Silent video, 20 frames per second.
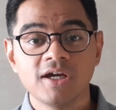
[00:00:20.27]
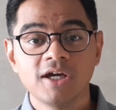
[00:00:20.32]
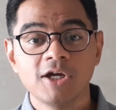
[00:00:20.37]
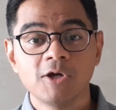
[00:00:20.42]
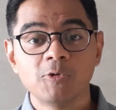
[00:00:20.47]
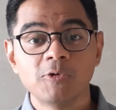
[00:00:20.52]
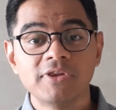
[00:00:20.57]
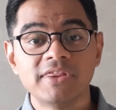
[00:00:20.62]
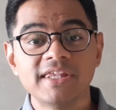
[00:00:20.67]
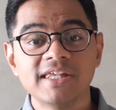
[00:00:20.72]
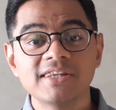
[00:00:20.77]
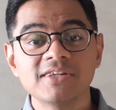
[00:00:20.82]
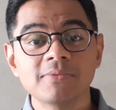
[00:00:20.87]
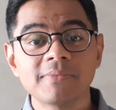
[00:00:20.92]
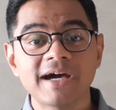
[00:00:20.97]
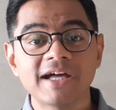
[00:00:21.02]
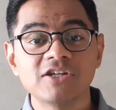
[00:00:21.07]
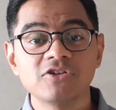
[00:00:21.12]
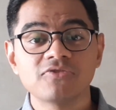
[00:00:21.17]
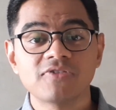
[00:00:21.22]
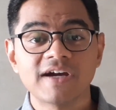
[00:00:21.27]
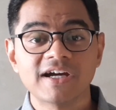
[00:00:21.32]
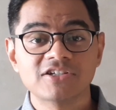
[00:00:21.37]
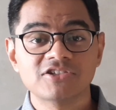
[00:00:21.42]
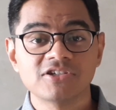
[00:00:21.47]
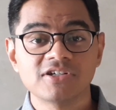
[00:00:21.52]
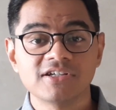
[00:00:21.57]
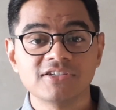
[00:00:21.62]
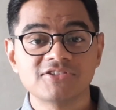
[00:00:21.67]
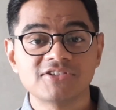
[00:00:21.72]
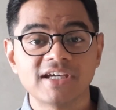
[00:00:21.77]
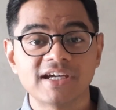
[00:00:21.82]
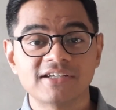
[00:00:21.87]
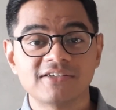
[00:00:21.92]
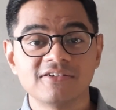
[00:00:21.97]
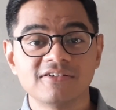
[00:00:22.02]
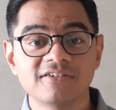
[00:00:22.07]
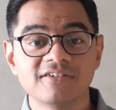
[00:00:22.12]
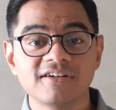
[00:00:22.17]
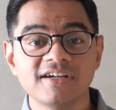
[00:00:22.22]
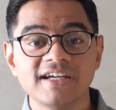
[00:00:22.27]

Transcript: Within the manufacturing sector,